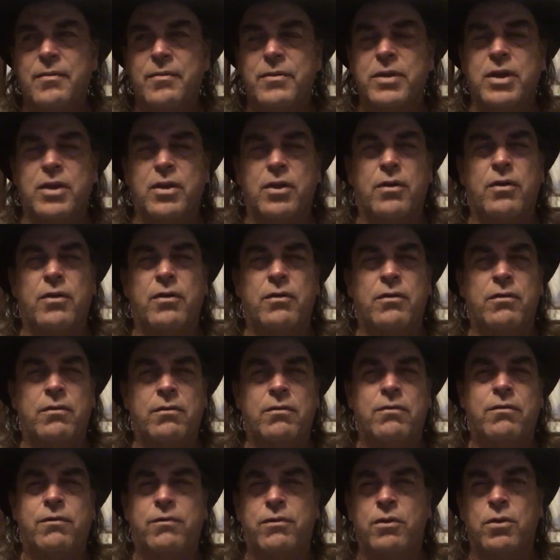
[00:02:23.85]
you know,
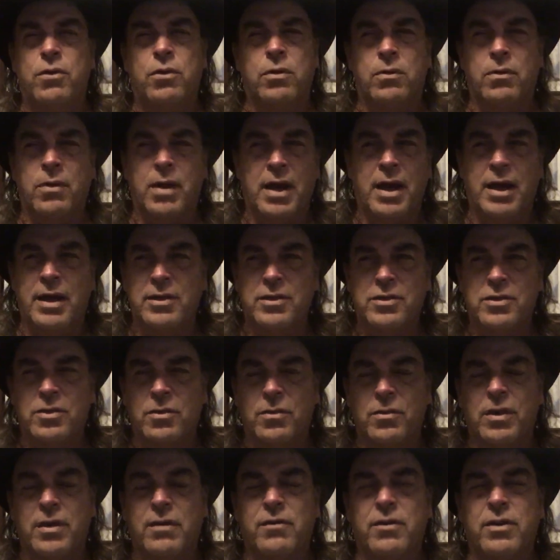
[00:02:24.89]
Fugle Ranch or
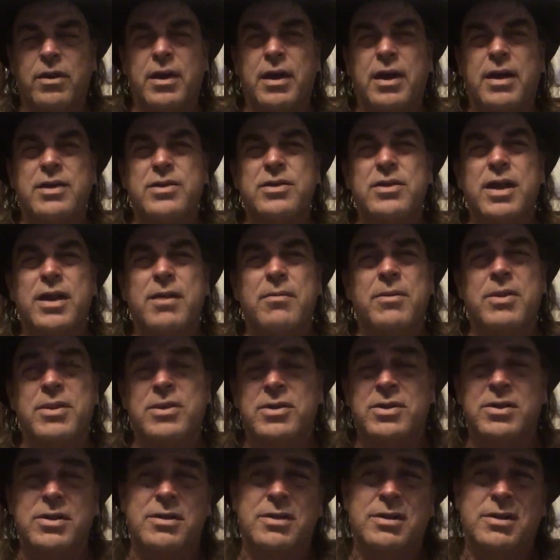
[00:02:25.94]
whatever the guy's name
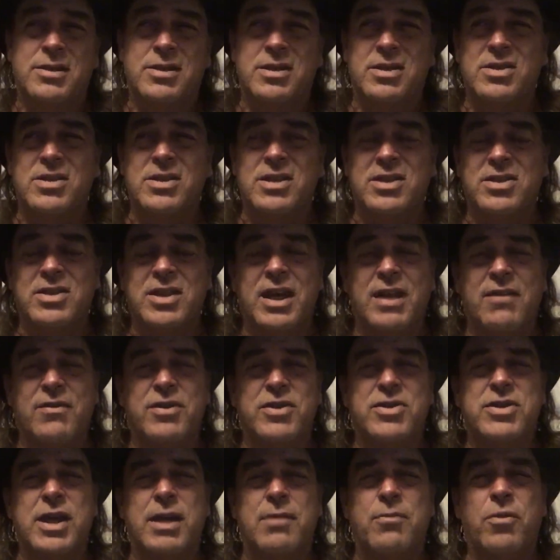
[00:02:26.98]
is, just doesn't have
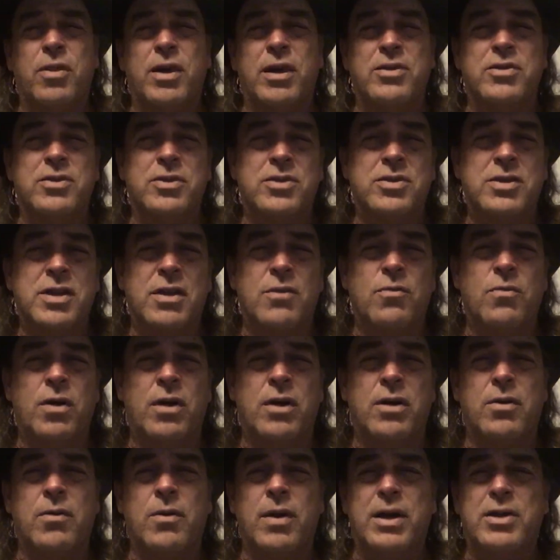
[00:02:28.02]
the same ring. So
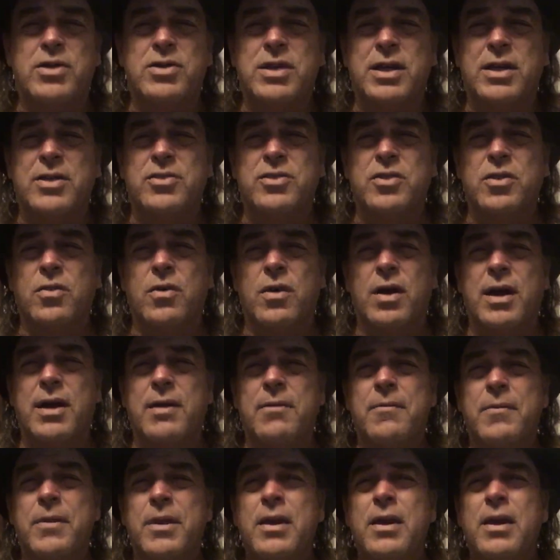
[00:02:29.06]
Skinwalker Ranch sounds great.
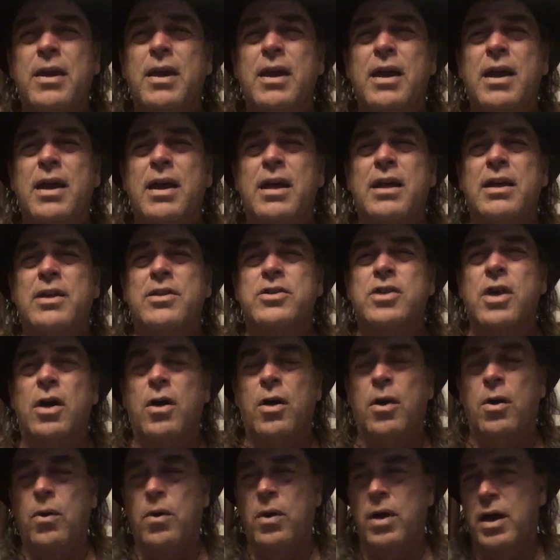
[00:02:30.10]

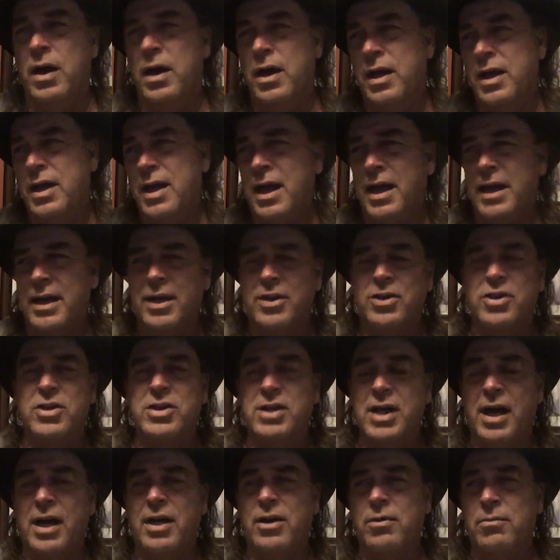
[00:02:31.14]
So you kind of get the
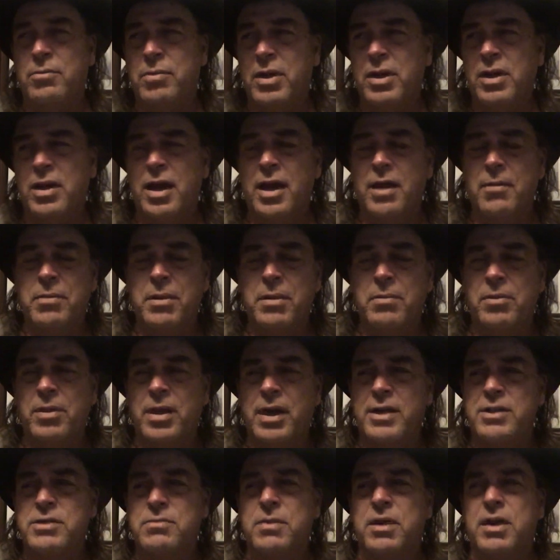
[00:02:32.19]
title, but a lot of people
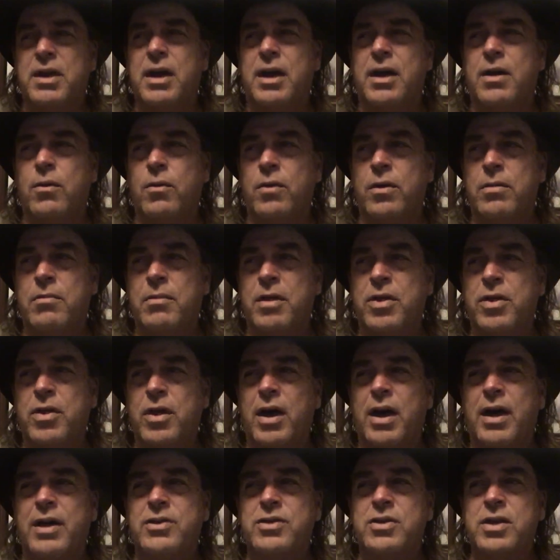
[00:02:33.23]
ask me kind of what are my
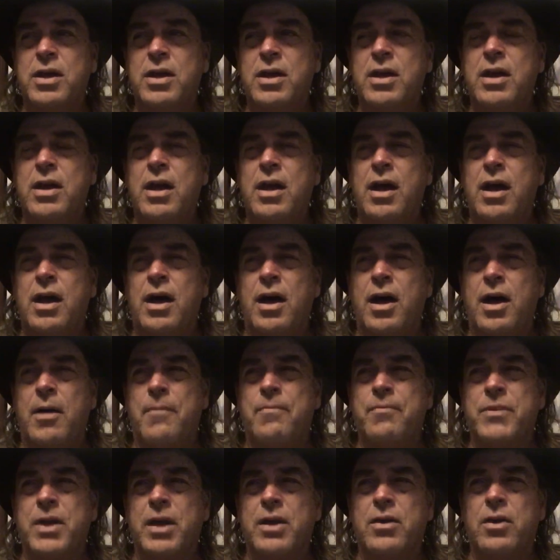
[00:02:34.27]
thoughts.
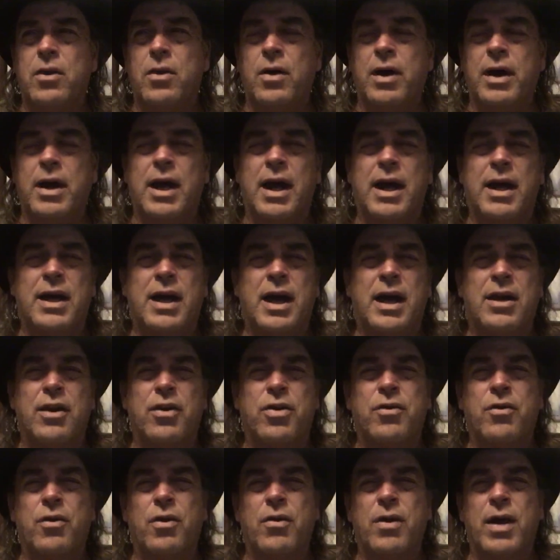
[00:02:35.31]
I know I got kind
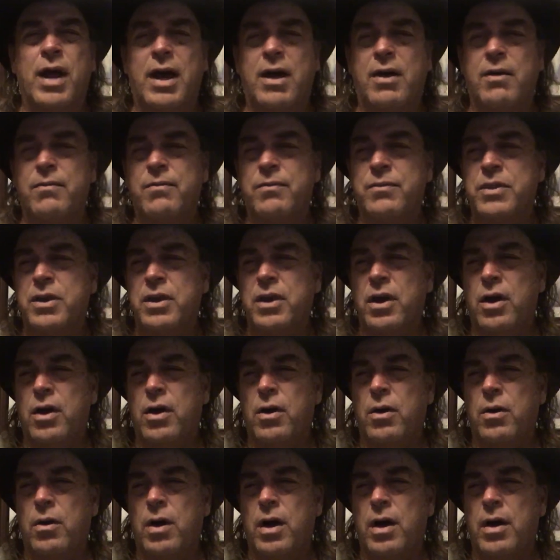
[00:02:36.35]
of thrown out, you
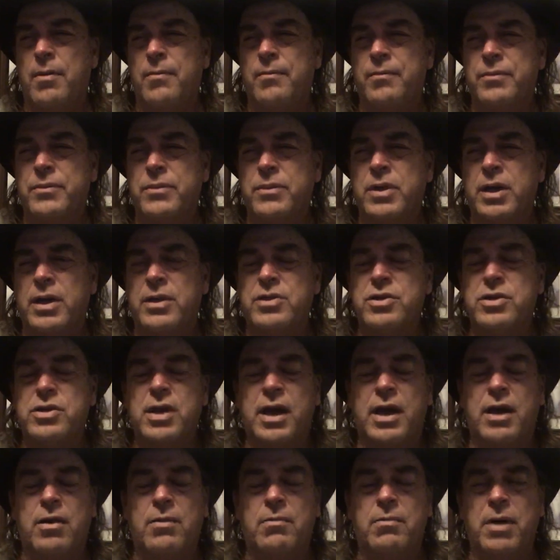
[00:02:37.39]
know, touched
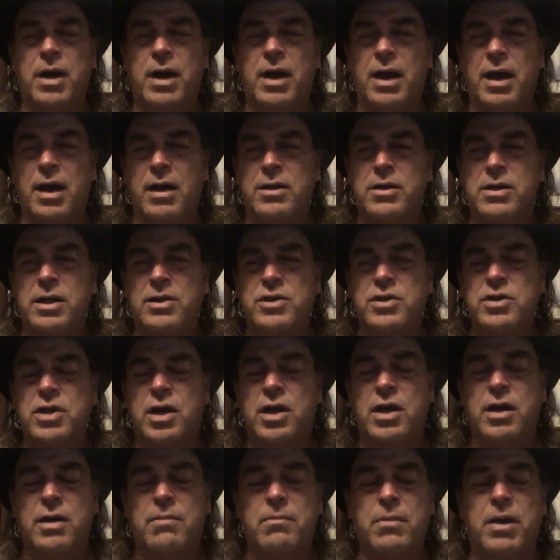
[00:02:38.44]

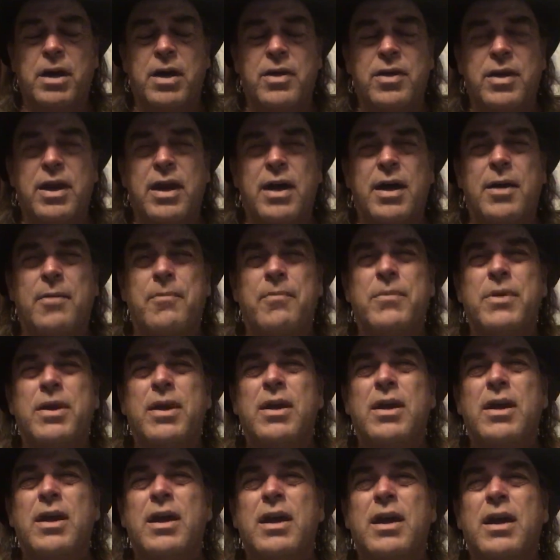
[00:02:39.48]
on by the
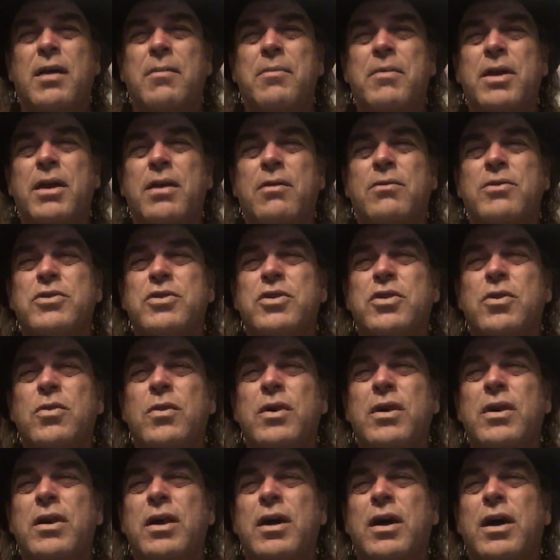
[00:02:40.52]
company that was
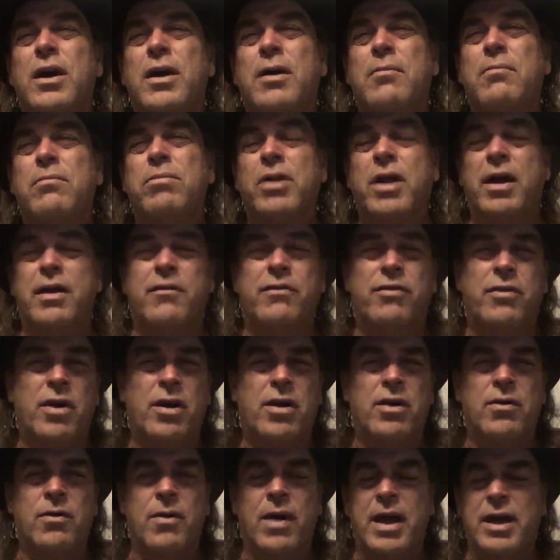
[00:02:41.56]
doing Blind
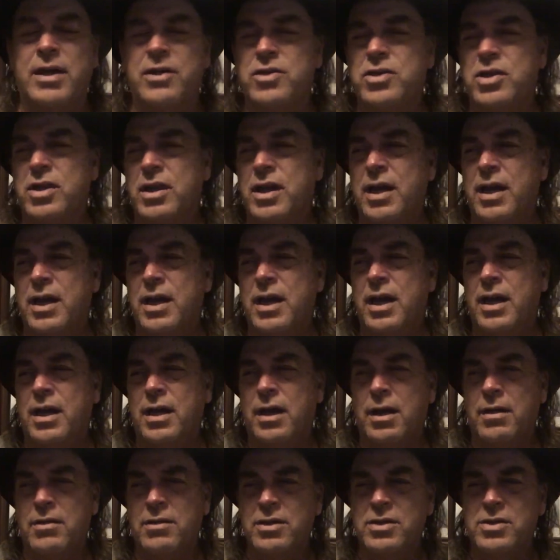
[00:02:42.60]
Frog Ranch, and I kind
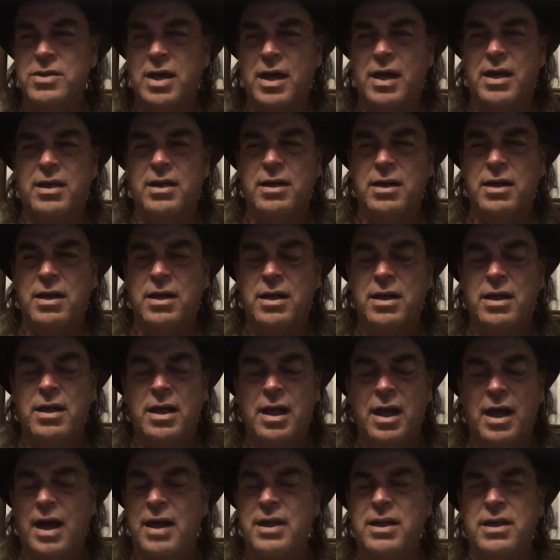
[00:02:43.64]
of decided
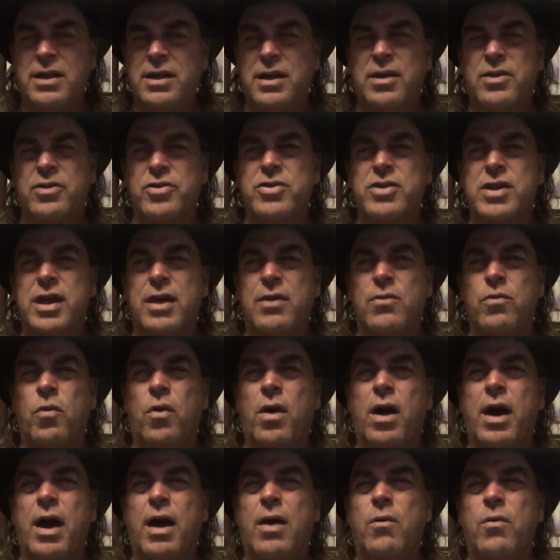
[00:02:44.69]
I didn't understand
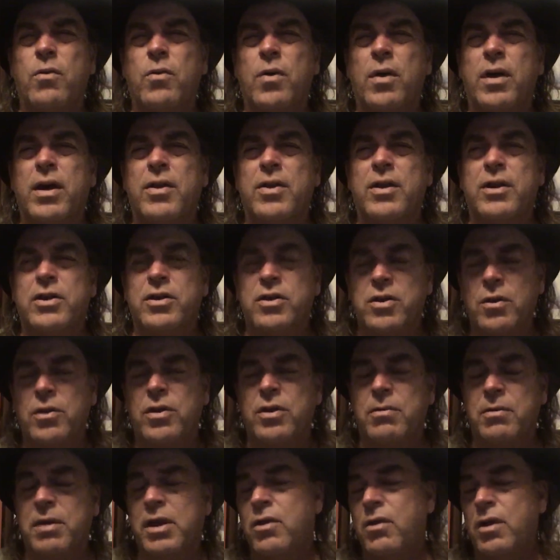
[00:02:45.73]
why I would want anything to do with
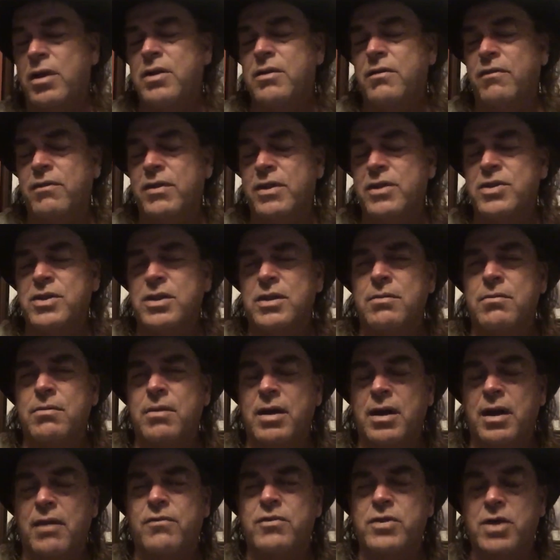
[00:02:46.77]
it. It'd be great to visit,
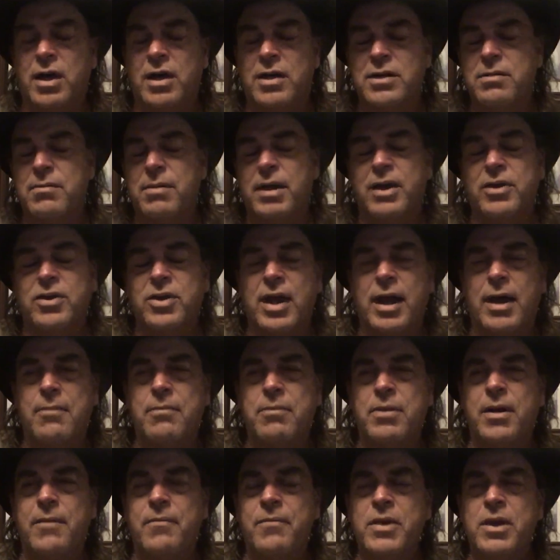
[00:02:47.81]
and I've talked about
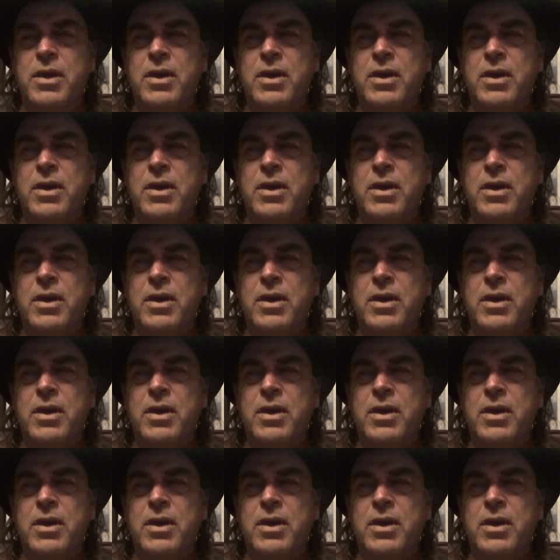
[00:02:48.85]
that, but